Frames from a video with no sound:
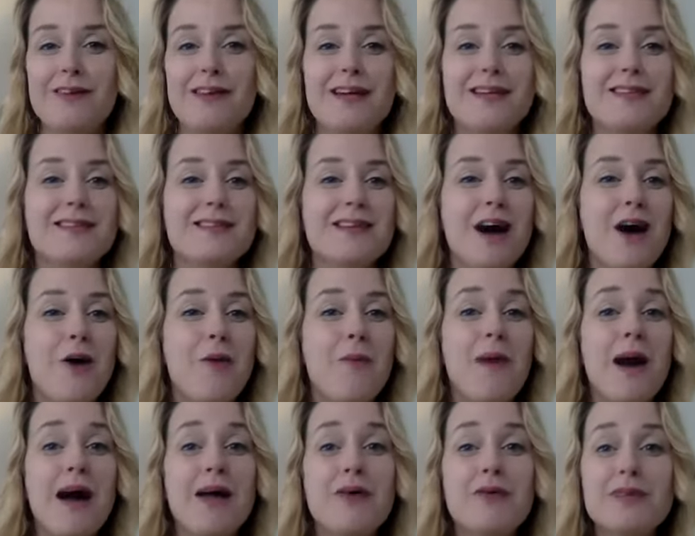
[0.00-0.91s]
That's how
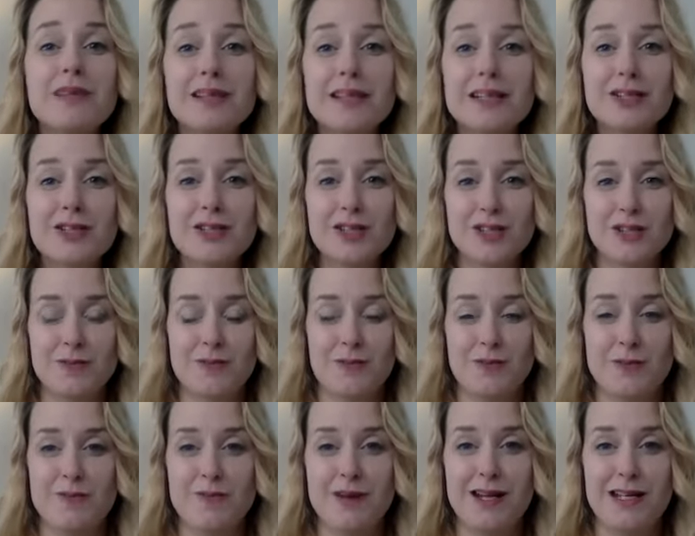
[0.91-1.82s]
my relationship
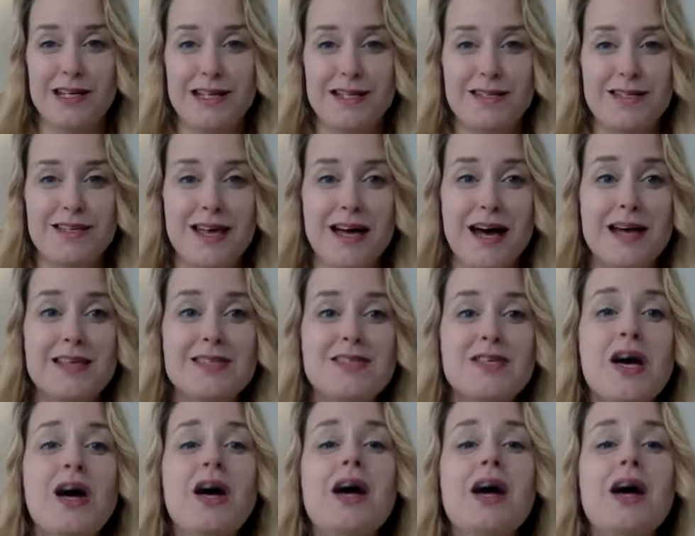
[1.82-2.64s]
with money has